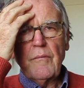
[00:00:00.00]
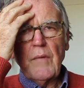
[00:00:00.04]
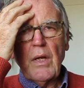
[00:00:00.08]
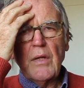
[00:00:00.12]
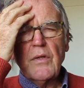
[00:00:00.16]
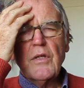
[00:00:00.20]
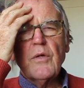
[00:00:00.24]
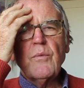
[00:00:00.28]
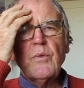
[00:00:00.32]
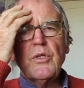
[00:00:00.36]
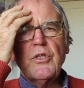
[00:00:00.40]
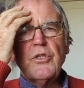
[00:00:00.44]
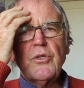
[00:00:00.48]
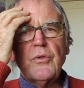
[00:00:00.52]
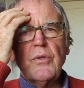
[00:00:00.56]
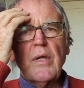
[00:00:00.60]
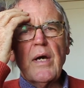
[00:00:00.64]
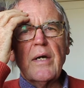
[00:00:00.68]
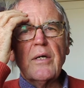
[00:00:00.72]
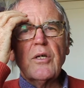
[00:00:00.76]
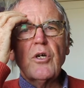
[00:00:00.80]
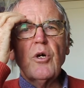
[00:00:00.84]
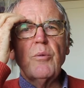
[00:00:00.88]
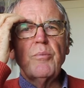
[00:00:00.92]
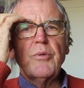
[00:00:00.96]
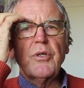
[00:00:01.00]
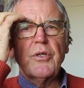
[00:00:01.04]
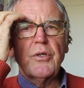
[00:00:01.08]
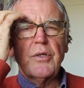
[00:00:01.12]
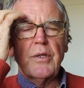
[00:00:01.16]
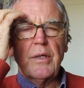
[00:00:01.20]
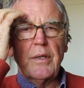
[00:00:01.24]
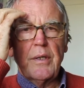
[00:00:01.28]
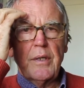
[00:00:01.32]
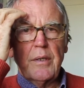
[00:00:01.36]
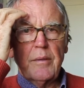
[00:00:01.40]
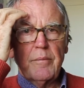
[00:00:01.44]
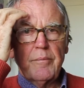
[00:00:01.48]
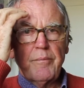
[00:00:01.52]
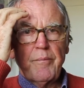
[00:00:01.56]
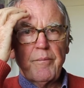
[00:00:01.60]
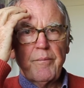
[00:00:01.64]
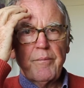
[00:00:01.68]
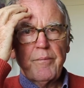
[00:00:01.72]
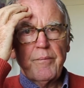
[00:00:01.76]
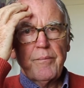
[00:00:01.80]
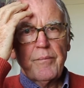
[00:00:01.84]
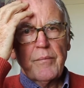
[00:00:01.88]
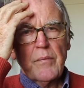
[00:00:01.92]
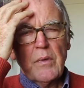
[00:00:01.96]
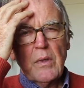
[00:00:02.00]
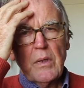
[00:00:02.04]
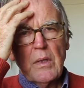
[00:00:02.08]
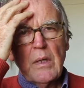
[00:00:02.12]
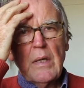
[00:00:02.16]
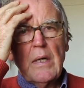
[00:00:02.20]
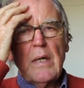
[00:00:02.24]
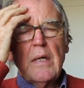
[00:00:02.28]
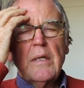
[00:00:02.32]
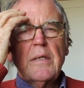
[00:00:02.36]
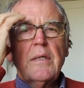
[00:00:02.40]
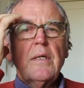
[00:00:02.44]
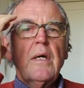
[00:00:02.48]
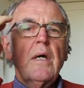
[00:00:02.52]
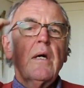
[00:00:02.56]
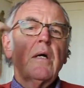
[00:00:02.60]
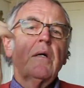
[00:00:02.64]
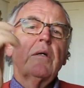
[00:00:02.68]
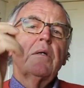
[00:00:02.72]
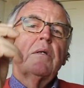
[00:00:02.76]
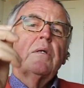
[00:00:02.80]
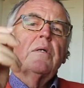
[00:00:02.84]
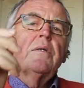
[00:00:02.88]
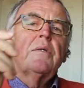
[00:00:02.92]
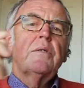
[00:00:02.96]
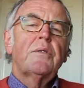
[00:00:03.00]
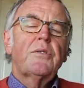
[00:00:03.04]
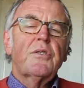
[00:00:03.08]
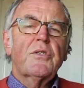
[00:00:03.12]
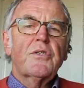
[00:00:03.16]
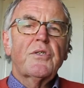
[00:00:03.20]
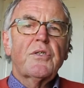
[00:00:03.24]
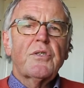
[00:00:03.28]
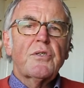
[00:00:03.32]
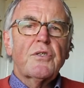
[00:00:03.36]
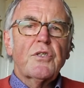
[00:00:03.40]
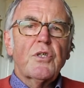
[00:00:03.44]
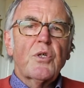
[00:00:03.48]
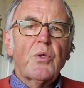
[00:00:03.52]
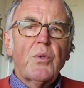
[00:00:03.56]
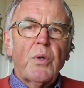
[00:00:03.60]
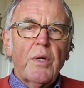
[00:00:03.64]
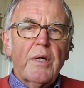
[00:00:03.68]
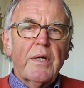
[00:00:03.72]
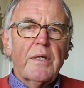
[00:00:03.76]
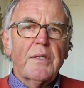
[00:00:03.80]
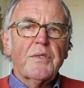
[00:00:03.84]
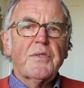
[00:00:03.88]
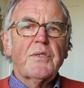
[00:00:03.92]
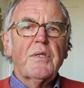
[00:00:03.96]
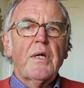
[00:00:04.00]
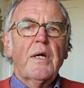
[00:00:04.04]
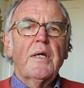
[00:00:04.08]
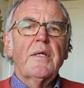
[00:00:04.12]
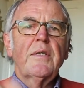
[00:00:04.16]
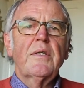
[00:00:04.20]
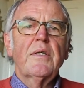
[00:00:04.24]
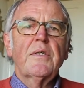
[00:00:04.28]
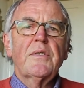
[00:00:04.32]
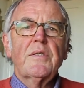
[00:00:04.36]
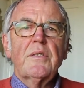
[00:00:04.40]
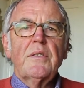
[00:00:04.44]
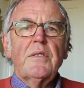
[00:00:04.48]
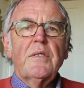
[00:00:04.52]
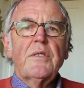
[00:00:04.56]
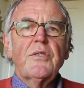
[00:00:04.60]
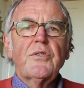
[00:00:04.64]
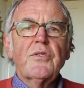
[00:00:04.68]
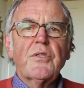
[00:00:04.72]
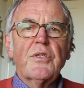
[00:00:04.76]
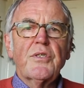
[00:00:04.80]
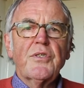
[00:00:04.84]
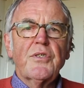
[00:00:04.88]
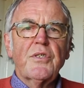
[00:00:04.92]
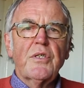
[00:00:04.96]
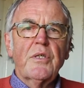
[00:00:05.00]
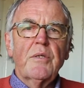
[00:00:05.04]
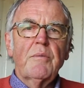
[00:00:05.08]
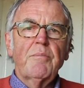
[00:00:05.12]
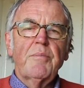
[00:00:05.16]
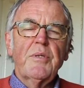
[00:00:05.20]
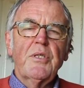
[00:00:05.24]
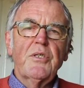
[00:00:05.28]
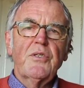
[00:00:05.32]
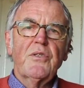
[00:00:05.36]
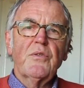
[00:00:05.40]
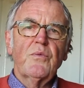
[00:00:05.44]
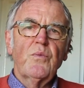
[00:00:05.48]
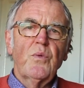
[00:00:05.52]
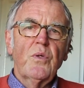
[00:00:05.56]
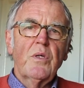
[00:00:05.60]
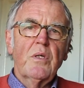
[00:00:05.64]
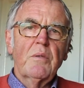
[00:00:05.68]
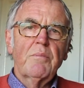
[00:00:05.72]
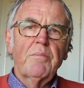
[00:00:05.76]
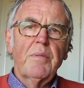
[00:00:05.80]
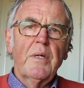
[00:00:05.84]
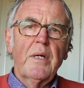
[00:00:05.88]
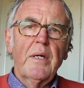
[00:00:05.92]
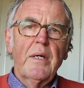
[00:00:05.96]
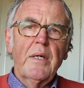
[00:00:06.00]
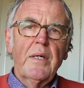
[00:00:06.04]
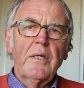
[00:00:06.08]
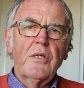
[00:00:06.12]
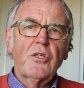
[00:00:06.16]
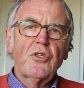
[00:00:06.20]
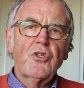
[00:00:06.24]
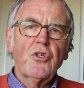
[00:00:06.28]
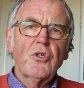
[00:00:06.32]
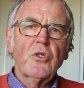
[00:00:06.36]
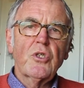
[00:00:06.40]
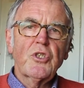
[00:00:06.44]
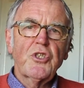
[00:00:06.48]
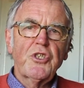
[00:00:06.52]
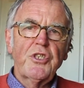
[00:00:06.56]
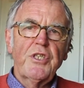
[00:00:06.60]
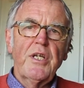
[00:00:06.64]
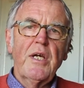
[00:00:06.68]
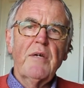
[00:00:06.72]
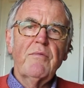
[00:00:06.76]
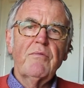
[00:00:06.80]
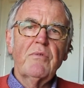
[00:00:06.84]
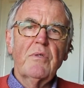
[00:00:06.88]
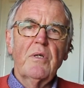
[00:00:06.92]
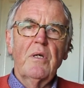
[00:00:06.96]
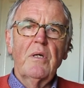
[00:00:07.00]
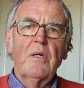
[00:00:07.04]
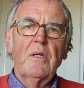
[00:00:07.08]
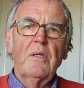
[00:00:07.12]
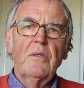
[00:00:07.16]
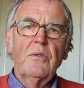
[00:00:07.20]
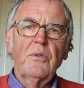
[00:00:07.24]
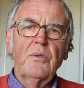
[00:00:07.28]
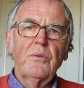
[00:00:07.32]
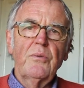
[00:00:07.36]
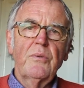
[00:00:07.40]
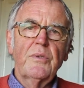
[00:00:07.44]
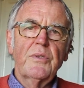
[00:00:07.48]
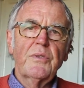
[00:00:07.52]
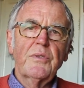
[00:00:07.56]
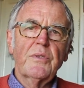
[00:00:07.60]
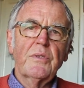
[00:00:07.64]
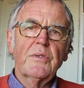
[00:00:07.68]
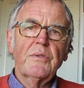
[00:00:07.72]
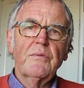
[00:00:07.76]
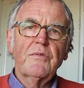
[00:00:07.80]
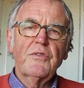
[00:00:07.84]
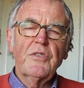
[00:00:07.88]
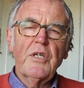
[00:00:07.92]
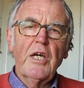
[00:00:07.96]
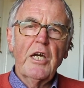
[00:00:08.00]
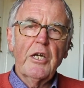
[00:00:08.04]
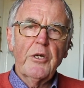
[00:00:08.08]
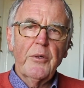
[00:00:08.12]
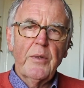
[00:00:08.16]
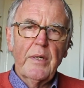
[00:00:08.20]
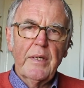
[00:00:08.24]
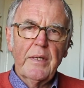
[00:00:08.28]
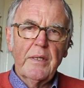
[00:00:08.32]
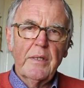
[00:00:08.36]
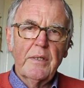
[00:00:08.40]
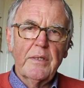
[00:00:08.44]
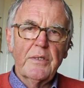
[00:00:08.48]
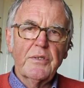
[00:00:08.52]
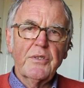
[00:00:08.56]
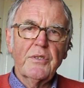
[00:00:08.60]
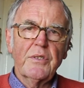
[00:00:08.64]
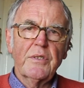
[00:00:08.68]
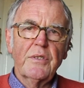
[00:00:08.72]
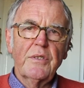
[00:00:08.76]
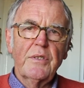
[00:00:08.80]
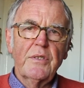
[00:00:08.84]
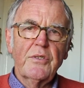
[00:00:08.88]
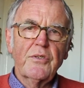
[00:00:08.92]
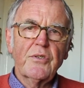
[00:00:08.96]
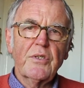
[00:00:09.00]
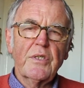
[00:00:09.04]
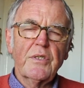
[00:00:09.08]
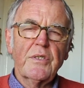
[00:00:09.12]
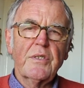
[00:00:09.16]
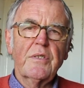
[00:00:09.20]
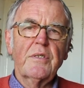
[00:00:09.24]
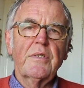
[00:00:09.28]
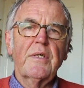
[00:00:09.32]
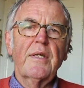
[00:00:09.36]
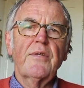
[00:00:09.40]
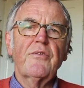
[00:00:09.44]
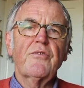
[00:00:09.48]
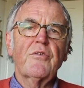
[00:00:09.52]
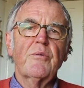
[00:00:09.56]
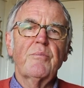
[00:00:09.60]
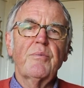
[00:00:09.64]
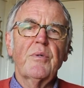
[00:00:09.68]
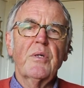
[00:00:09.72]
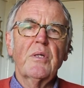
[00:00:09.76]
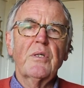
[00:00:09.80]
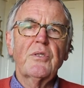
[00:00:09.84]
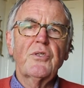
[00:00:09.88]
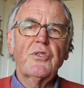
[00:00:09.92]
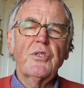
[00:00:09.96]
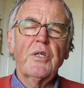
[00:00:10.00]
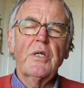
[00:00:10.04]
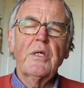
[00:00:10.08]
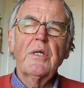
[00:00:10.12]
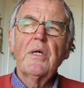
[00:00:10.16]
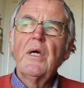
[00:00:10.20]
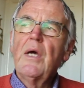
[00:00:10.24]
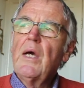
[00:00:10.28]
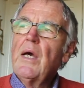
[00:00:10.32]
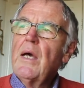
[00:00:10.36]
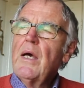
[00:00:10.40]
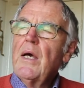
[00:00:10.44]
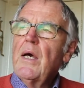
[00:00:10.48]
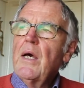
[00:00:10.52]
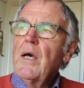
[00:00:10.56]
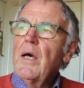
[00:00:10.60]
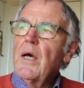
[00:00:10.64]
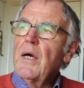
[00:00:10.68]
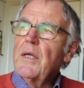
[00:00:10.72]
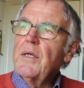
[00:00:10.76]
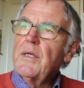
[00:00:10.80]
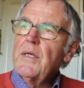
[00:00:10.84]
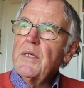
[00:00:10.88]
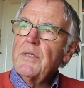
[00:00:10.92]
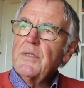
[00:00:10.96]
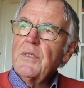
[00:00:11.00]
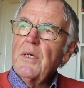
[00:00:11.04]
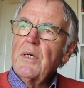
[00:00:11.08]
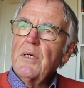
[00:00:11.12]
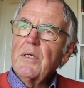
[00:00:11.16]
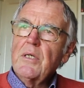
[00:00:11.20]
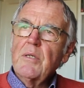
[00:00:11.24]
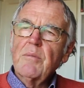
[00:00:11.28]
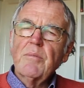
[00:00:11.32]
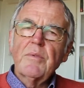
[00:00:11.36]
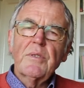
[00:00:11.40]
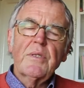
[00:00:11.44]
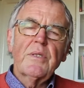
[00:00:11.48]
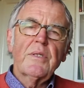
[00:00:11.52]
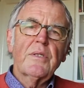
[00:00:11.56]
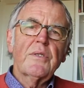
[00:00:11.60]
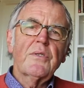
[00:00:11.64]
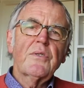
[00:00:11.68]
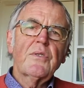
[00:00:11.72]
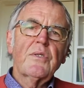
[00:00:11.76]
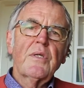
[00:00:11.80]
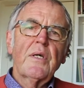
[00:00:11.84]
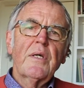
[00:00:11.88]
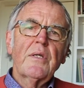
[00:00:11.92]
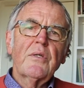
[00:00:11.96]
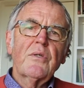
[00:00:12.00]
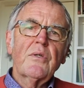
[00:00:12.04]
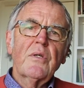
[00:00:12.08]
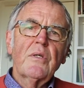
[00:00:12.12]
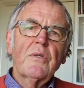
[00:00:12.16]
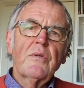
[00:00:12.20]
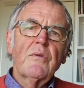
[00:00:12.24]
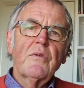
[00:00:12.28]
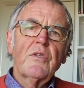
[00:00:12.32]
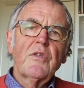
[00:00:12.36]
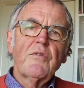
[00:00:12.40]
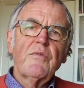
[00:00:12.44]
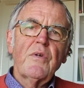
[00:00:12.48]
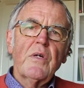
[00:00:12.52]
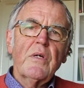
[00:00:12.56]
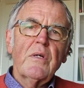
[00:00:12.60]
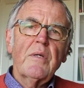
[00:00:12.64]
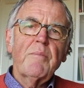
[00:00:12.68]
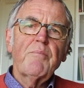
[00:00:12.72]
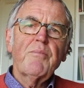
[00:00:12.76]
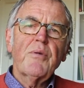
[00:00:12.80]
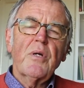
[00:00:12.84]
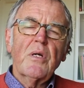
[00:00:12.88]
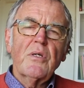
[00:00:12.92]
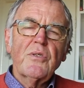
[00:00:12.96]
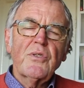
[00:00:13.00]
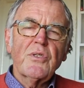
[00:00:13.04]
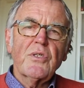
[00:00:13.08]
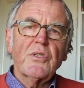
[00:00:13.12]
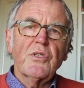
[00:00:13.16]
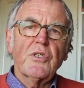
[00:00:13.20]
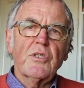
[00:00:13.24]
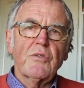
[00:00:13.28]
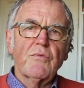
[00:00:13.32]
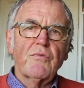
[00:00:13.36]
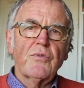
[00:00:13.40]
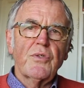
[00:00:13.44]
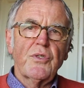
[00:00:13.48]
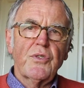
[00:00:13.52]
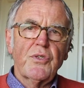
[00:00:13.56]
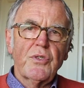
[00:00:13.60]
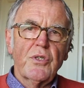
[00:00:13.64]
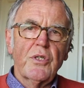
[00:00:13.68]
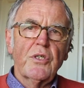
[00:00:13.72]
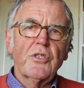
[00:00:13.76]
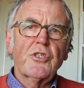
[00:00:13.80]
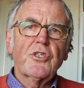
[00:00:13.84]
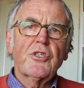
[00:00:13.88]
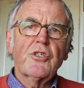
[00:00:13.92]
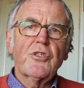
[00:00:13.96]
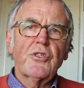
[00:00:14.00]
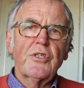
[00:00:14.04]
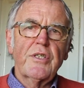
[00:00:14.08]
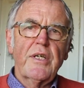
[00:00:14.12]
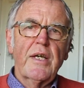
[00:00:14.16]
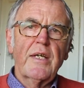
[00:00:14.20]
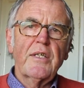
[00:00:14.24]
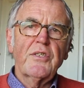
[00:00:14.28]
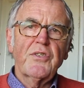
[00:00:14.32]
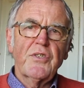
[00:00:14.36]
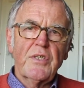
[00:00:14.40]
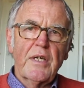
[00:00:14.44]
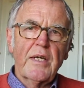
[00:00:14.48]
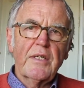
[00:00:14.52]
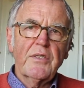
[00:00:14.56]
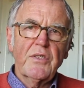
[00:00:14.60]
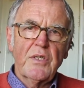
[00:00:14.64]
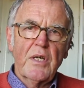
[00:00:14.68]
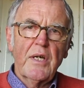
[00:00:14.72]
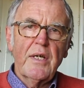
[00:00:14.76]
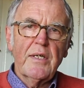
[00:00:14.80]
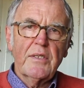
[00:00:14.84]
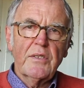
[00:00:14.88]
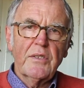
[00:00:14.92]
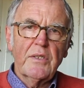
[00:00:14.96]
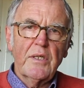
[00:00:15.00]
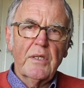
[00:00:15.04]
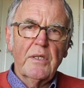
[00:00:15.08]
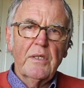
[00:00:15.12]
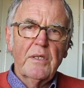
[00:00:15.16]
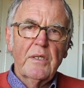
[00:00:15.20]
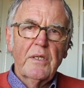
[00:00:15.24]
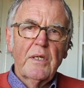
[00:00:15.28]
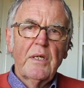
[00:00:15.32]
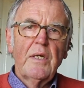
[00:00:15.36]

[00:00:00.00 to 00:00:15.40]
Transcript: we do that communally. Now, just as a quick aside, there's an interesting piece of work by Georges Devereux, who was a psychoanalyst and interested in anthropology. And his argument is that the very process of research creates anxiety.